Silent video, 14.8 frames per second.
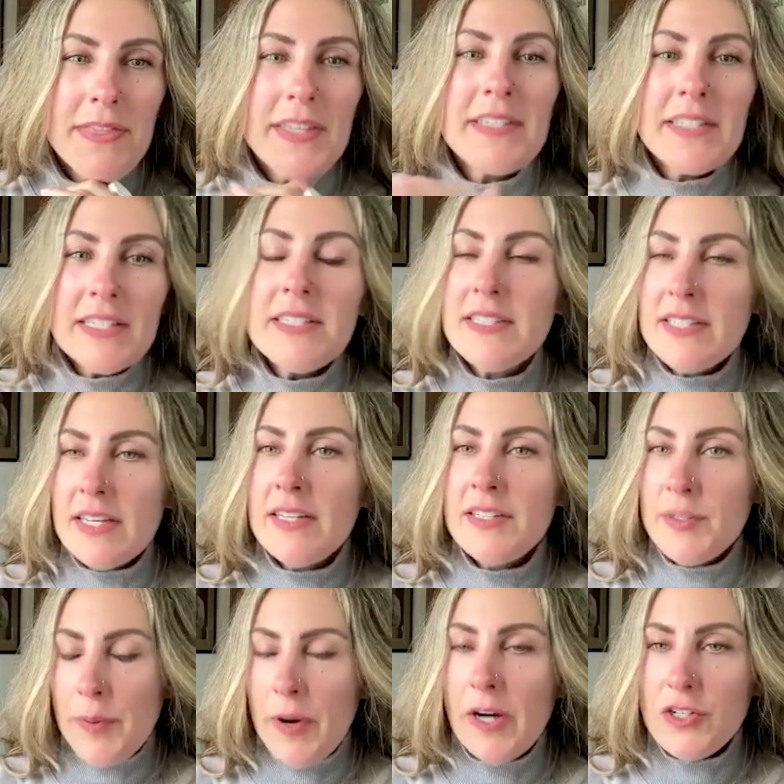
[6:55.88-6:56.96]
this is a
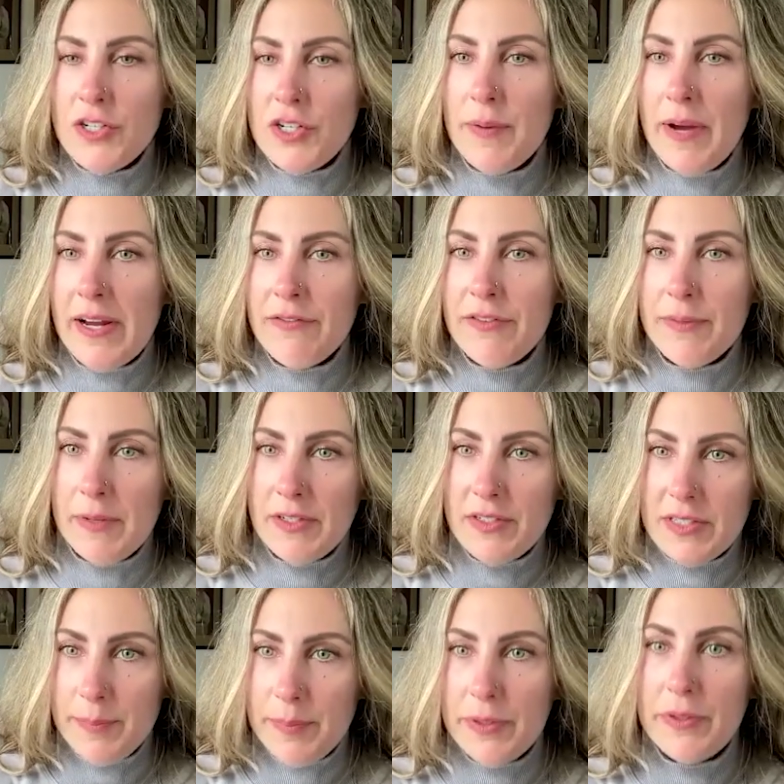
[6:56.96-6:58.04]
departure, right, from our
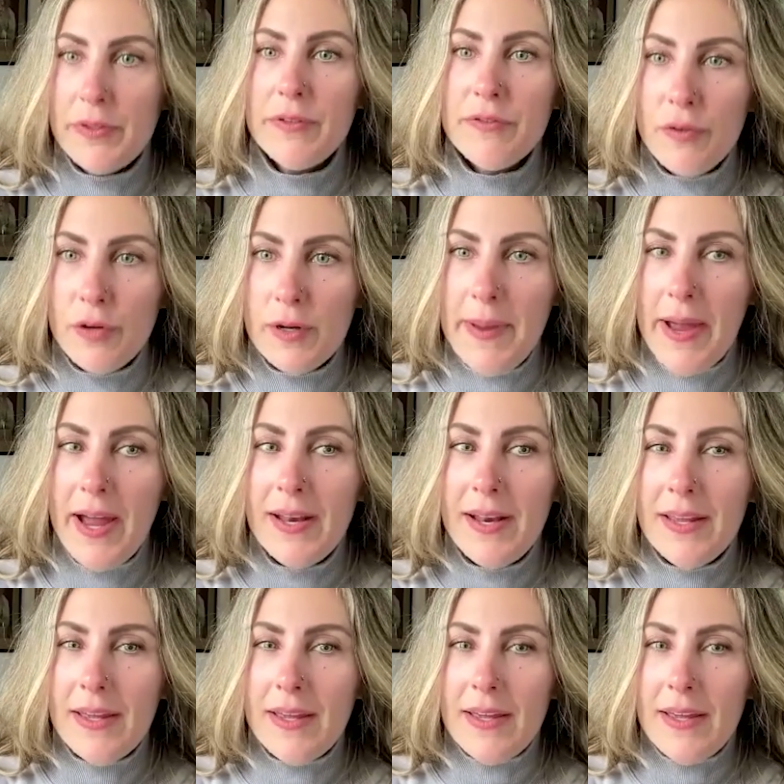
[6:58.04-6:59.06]
typical format.